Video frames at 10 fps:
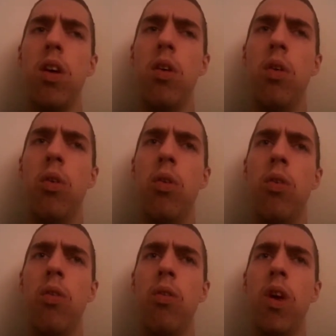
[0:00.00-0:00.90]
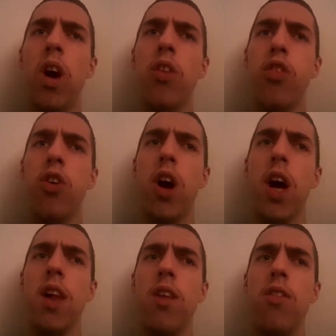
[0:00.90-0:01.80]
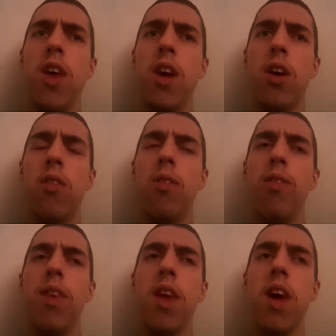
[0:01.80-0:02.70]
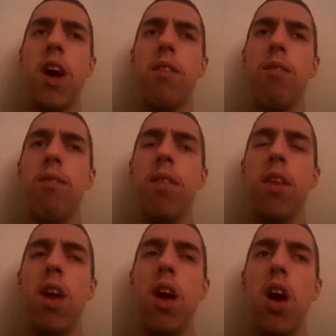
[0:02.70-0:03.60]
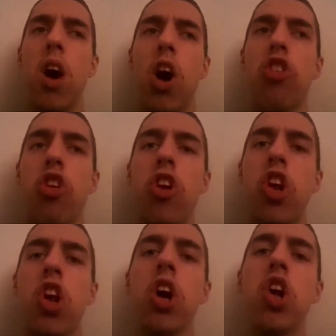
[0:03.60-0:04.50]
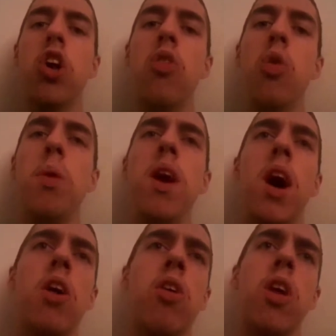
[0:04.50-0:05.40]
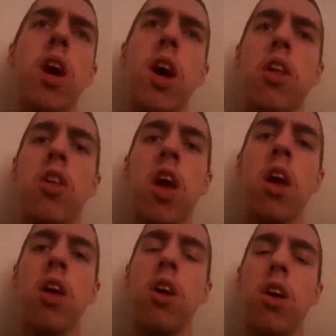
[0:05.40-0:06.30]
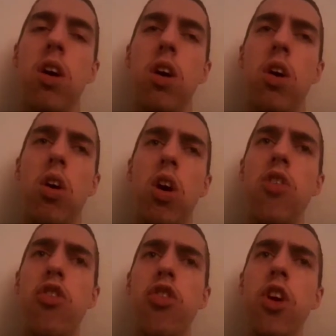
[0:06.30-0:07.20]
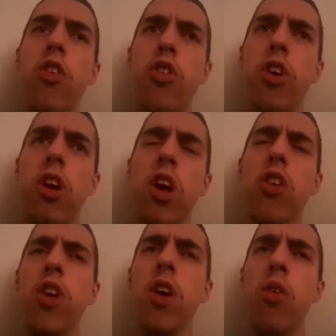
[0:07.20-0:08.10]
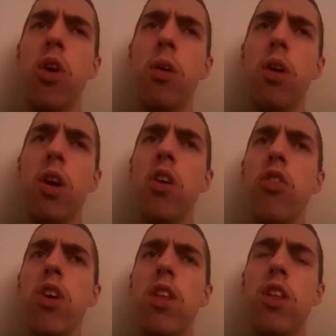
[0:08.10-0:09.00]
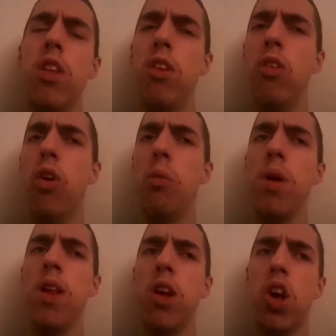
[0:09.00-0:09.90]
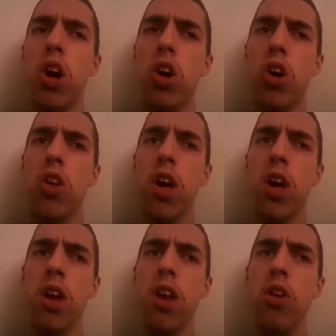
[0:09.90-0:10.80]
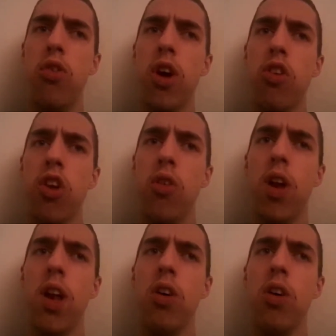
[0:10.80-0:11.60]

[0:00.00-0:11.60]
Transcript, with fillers: Uh, after I end the video. Yeah. Also the judge will be Alkali, I think. If if if he won't if it won't be the Judger, then he'll fight someone